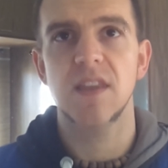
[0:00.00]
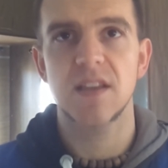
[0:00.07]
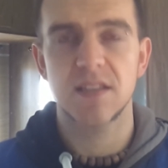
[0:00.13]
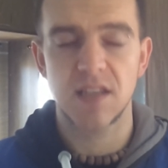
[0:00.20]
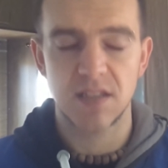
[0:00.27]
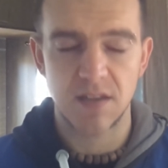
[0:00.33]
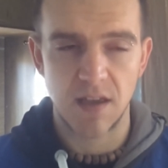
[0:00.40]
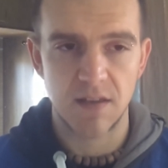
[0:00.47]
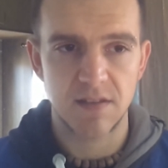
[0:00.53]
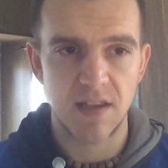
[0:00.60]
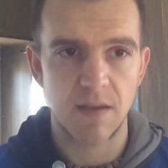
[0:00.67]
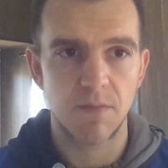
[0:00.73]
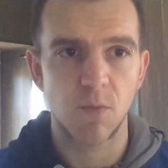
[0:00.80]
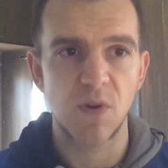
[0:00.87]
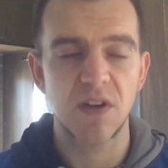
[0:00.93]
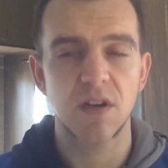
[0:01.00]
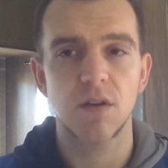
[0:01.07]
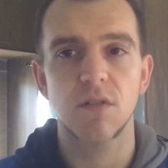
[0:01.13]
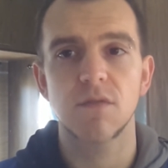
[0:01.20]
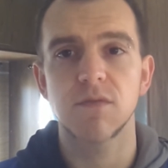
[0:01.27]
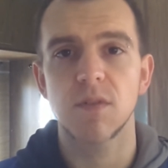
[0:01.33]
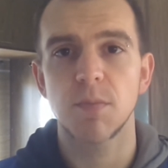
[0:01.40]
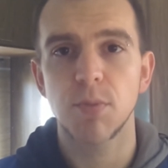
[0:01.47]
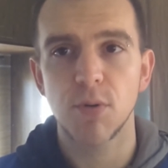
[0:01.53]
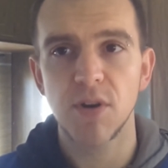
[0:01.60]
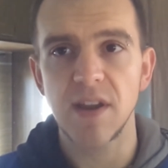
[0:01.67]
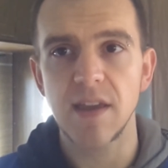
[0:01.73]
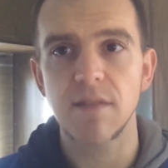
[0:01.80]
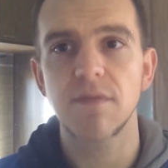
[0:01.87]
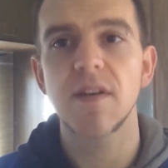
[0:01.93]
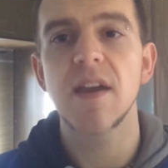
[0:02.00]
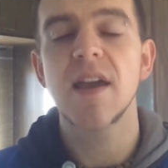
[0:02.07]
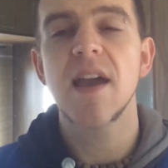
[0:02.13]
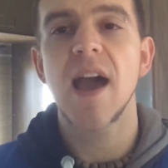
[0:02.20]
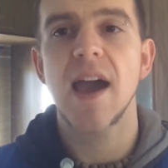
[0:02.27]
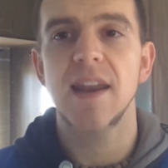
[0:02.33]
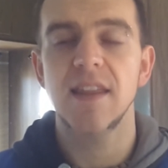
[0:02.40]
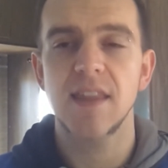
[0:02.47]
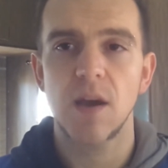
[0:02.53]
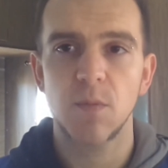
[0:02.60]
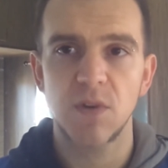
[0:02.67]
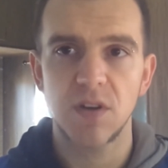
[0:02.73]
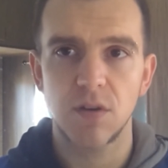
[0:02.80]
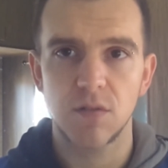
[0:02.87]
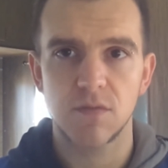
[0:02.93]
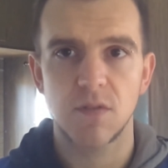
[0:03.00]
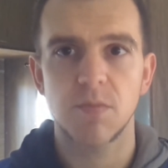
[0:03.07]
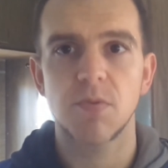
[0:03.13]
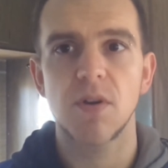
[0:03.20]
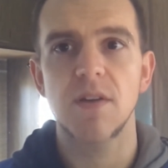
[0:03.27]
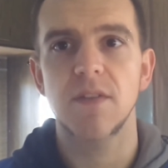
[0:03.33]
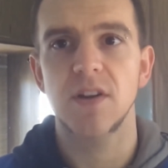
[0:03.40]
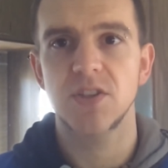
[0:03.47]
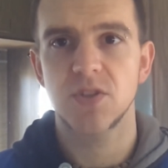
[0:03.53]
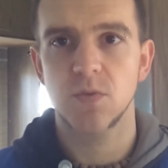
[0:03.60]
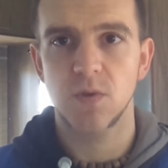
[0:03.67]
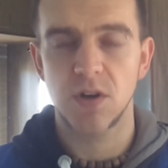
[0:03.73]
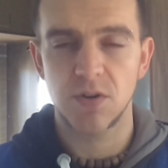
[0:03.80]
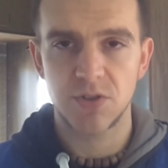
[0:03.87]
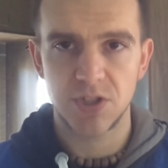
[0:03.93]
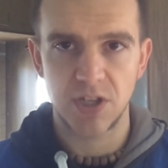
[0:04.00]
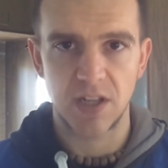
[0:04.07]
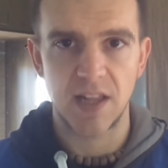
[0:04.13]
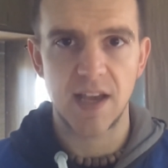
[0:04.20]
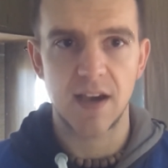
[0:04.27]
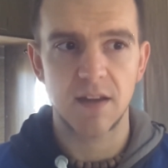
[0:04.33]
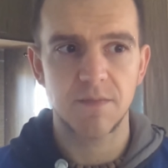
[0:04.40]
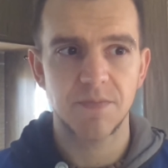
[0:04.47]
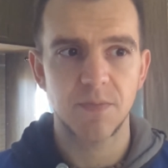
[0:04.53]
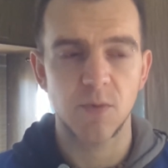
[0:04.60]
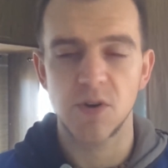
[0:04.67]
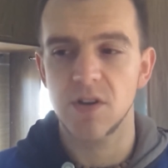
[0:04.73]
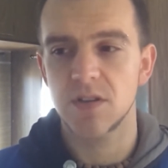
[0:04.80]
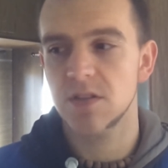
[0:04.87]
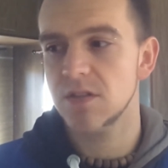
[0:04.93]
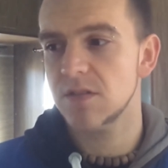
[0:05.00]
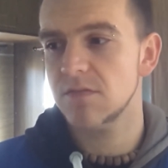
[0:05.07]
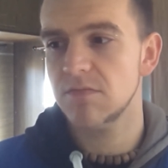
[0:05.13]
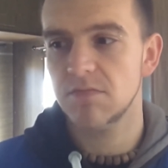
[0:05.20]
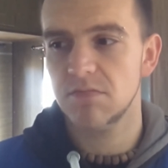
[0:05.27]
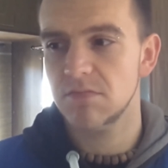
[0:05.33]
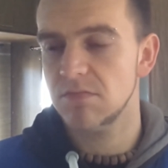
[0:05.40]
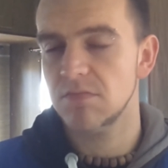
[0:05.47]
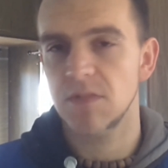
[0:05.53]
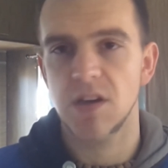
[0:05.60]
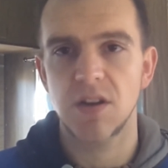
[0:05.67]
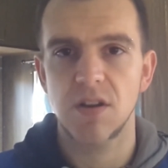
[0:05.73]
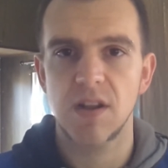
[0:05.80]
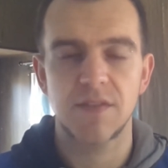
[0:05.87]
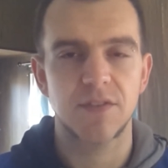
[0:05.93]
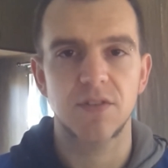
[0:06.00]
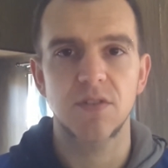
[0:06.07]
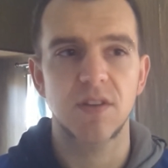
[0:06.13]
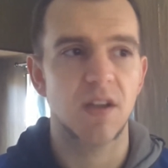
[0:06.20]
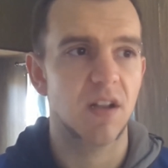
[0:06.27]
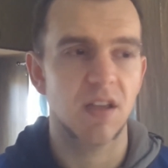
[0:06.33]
There's that window of reprieve, and in that window of reprieve I just want to chill out, whereas I don't have to do that.